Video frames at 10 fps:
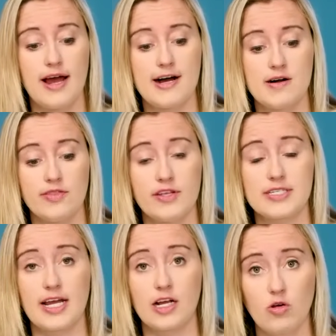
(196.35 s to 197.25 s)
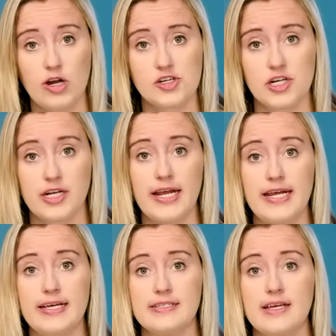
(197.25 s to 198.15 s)
And the second question
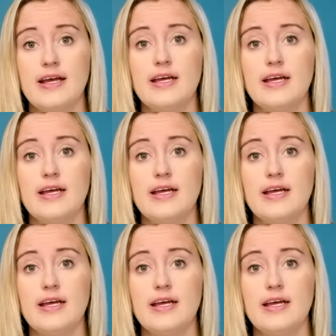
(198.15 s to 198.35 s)
is,